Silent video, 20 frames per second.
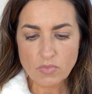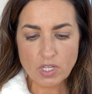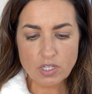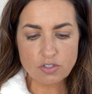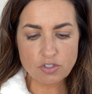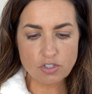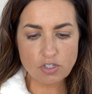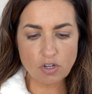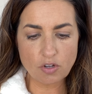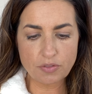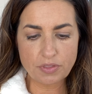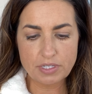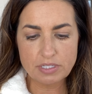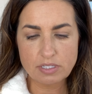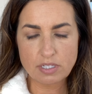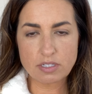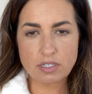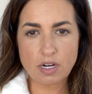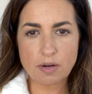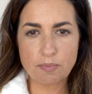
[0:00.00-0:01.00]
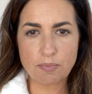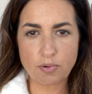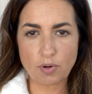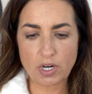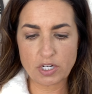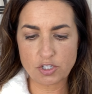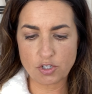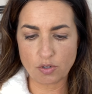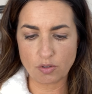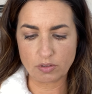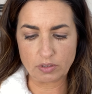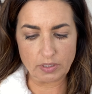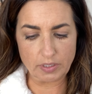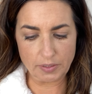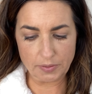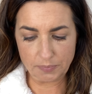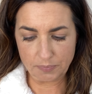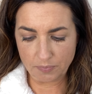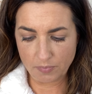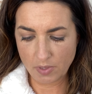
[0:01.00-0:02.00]
So this is our brush
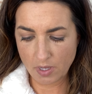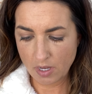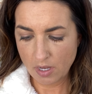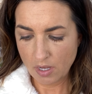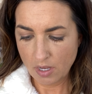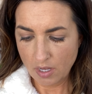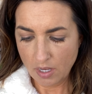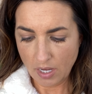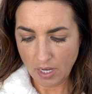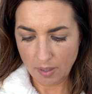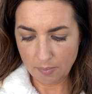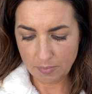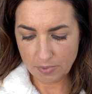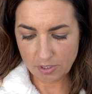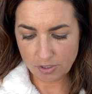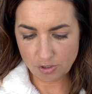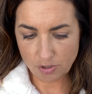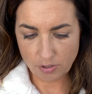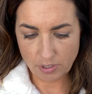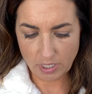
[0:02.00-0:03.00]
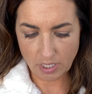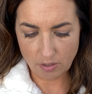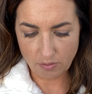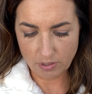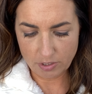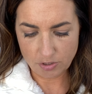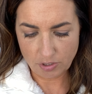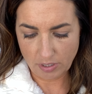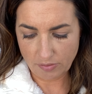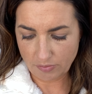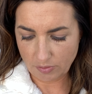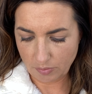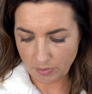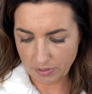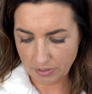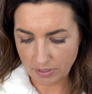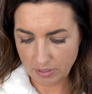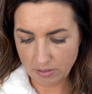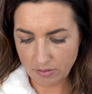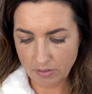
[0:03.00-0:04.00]
holder. I'm gonna show you how I travel
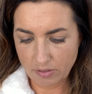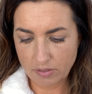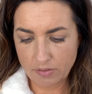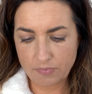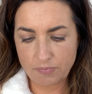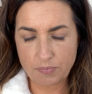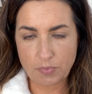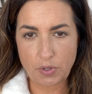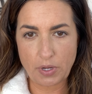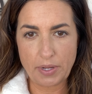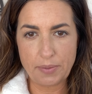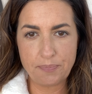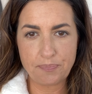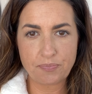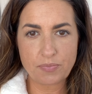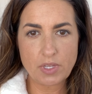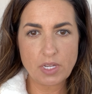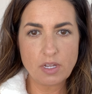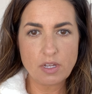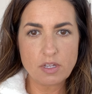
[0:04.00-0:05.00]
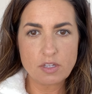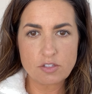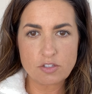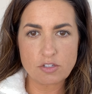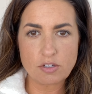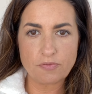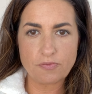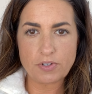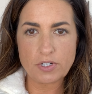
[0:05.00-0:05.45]
with it, okay? So